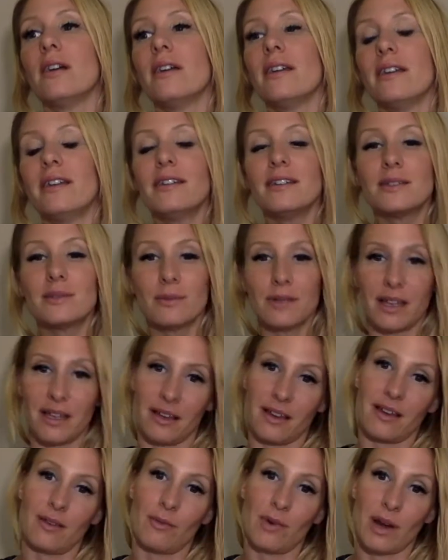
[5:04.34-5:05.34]
here's what,
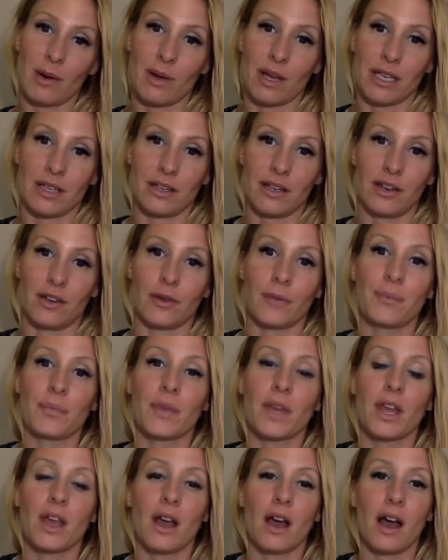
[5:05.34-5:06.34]
what I want you to do.
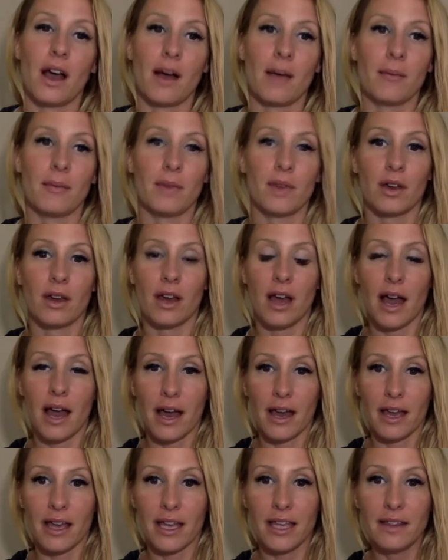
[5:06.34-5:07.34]
Um,
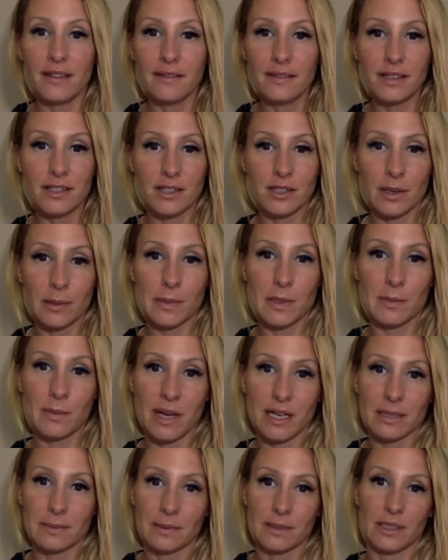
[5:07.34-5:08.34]
in the description
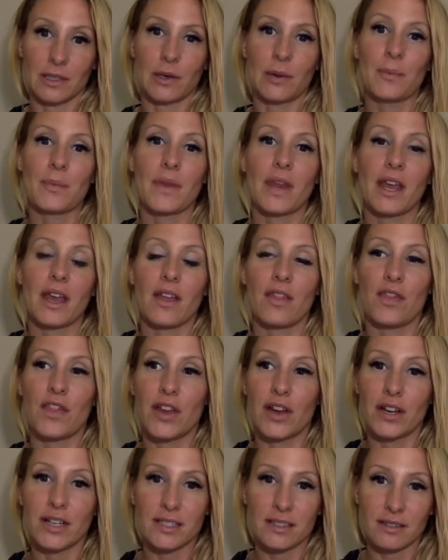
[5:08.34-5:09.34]
box below,
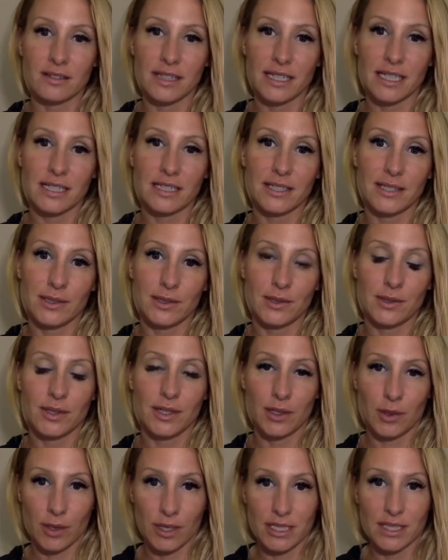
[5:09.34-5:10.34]
there is a link to a
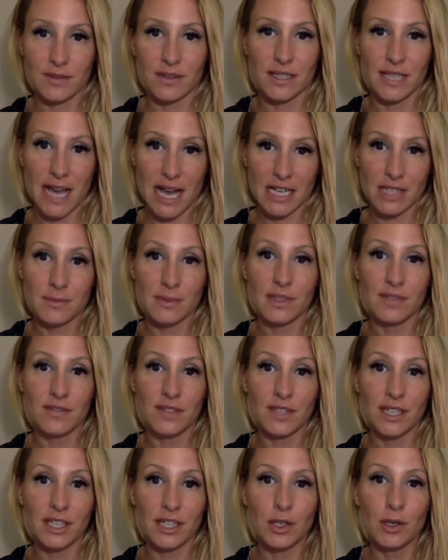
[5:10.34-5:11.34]
cords of attachment
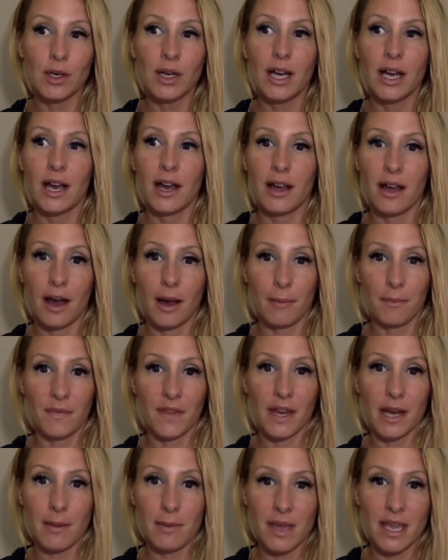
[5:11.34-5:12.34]
video um,
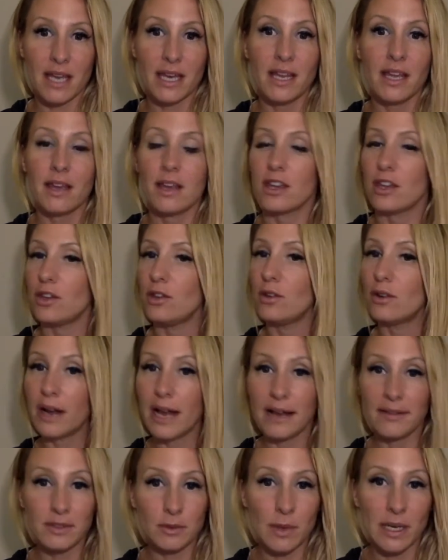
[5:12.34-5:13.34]
that I made. You don't
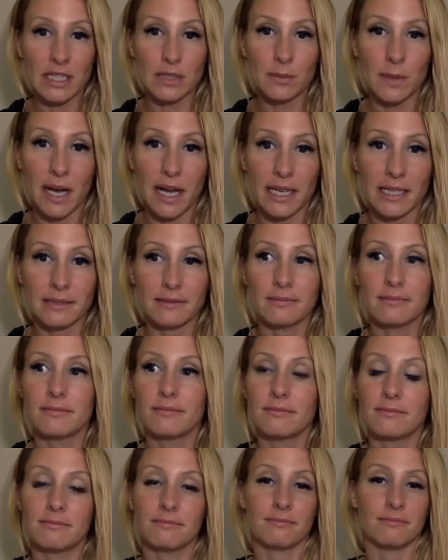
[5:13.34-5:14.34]
have to watch mine.
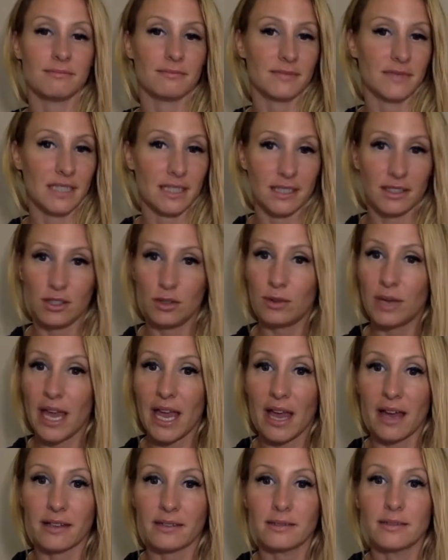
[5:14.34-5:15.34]
You
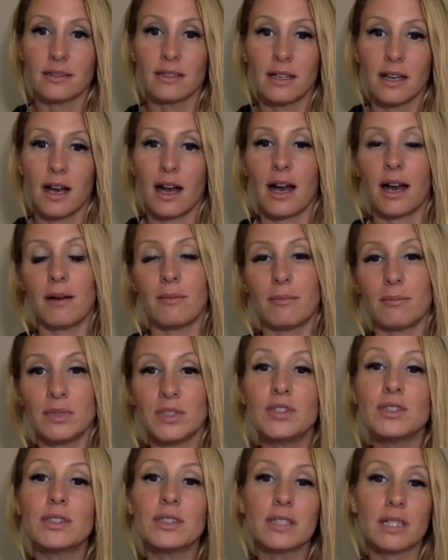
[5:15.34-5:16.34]
can. Um, but
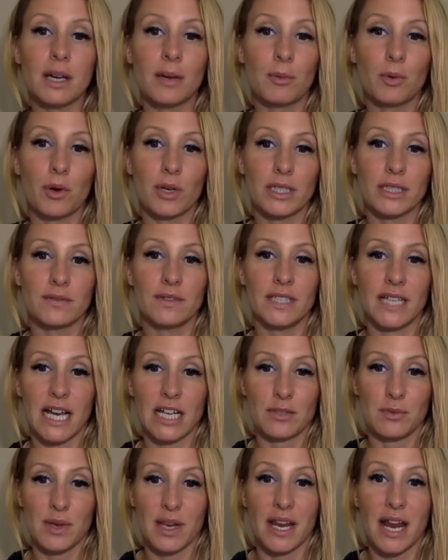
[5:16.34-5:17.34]
just look up cords of
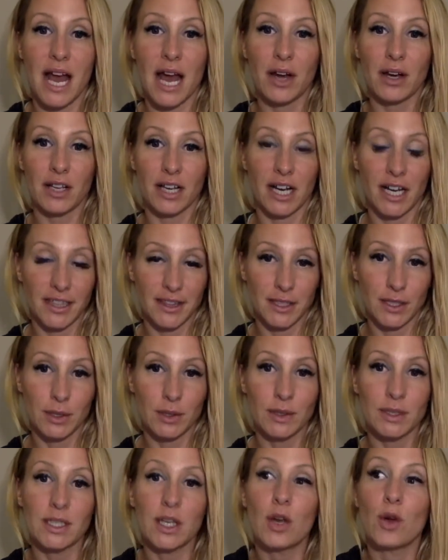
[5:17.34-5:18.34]
attachment and how to cut
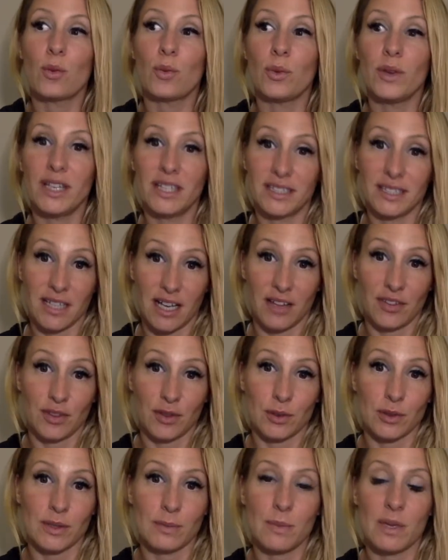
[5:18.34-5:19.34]
those. We need to cut
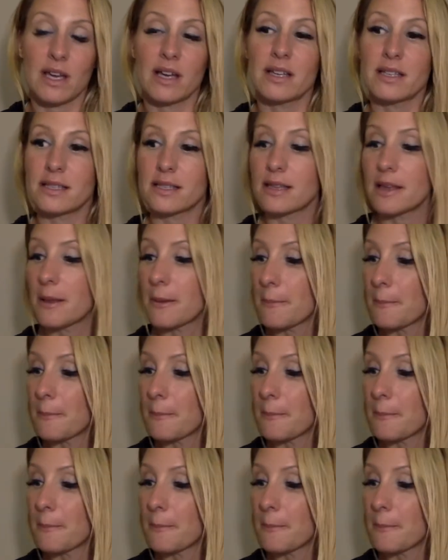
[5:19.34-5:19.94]
those because